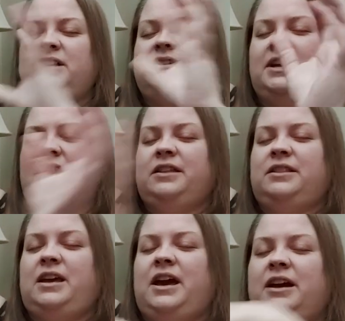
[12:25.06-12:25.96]
is like
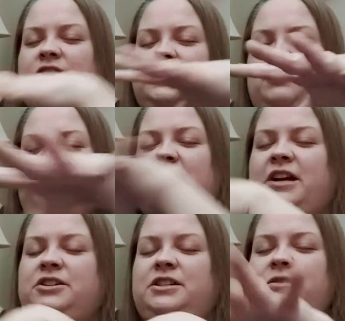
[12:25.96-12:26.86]
the actions, what we're
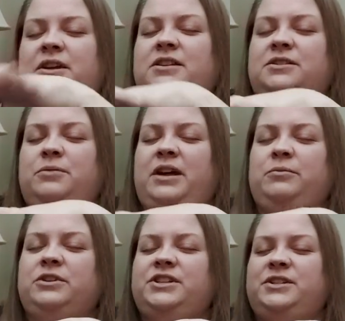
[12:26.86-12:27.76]
actually doing, and
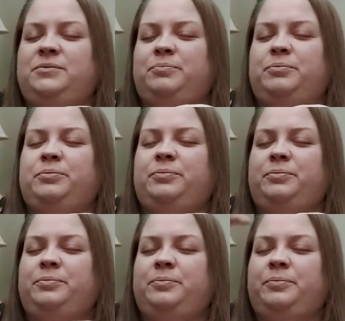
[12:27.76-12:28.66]
we're just
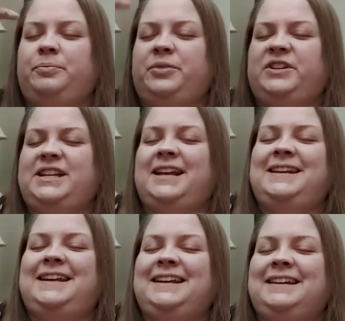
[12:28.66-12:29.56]

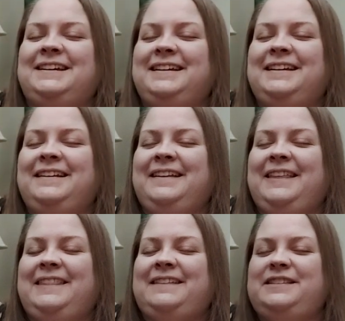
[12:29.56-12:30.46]
pretending
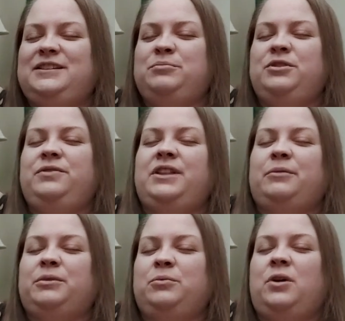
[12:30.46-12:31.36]
that this movie
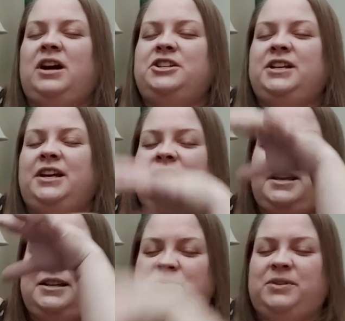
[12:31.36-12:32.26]
that we're watching
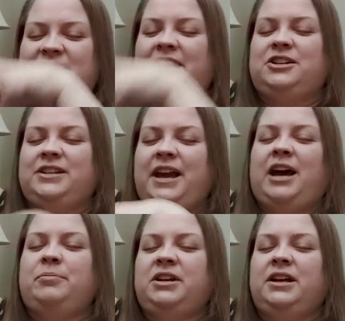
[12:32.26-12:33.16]
is what's actually
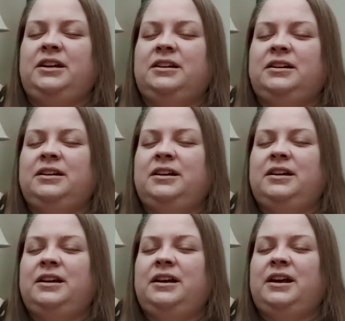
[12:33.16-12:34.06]
happening.
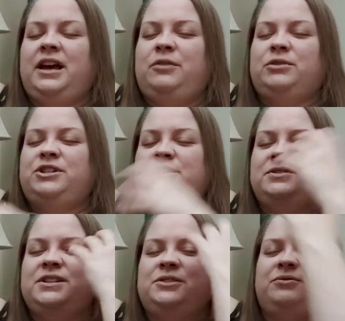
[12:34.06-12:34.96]
And we're
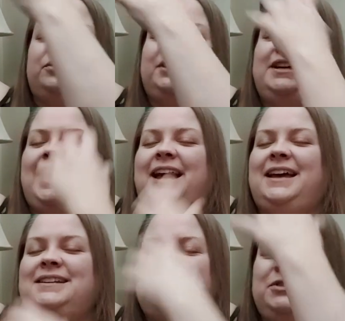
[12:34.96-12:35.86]
choosing to
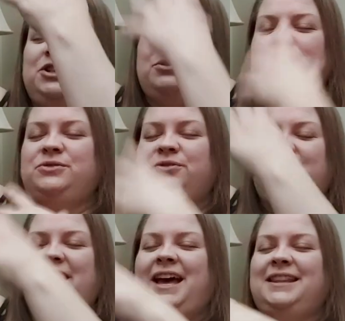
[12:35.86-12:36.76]
forget, we chose to
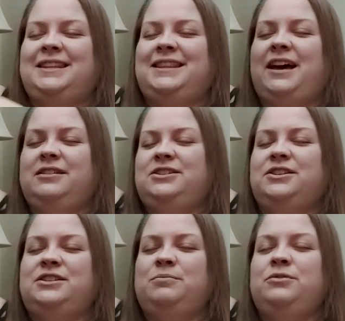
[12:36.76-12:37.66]
forget that is
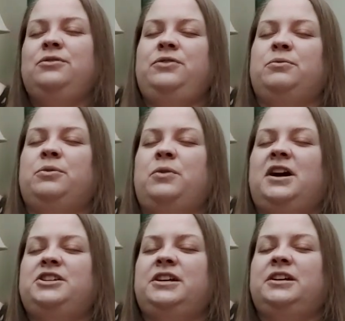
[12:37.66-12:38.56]
just a movie we're
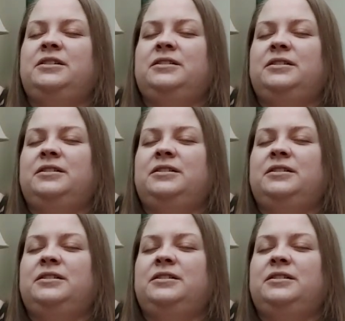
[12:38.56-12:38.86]
watching.